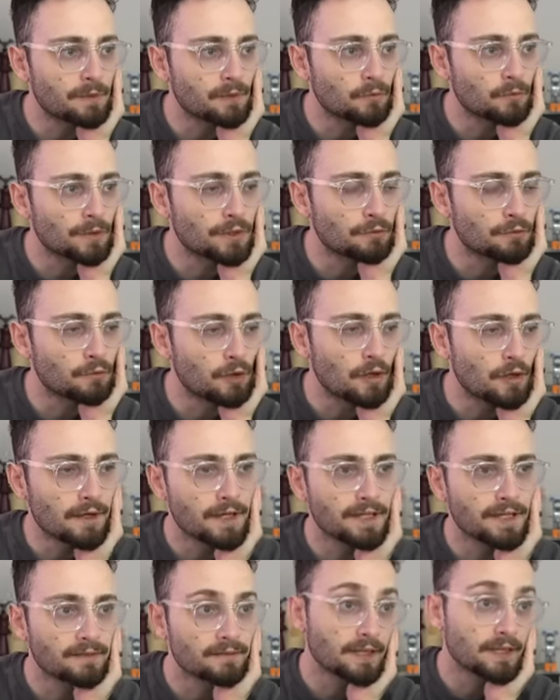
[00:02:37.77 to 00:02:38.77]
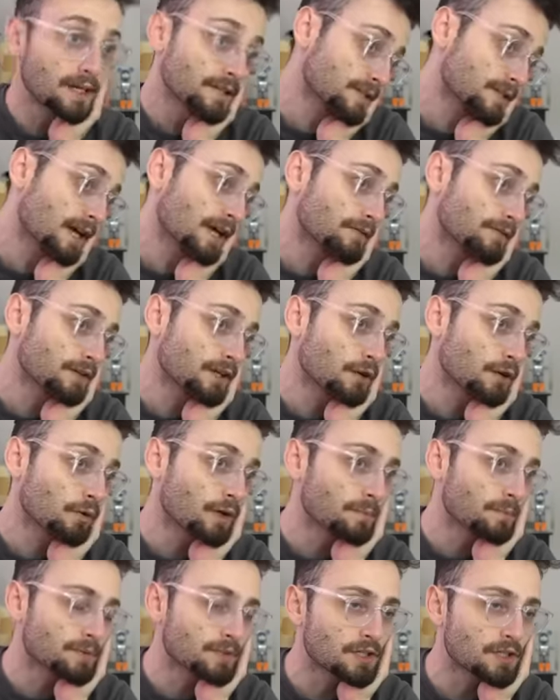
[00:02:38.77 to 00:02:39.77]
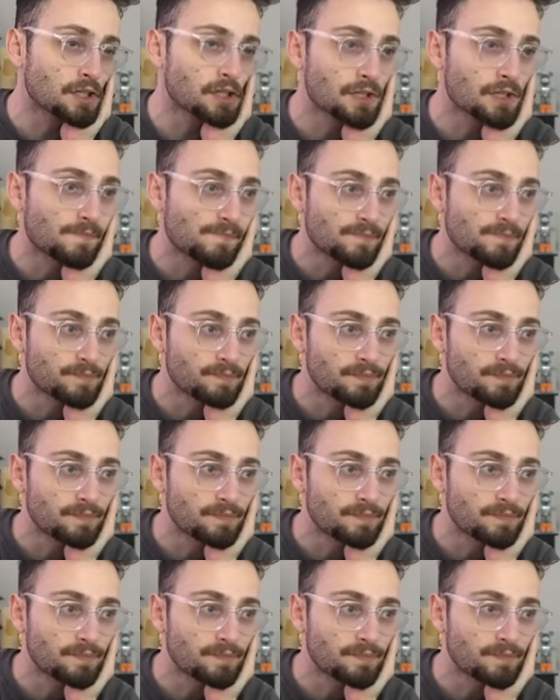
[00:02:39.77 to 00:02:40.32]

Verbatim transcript: and with the rook, and, yeah, it's kind of an annoying position.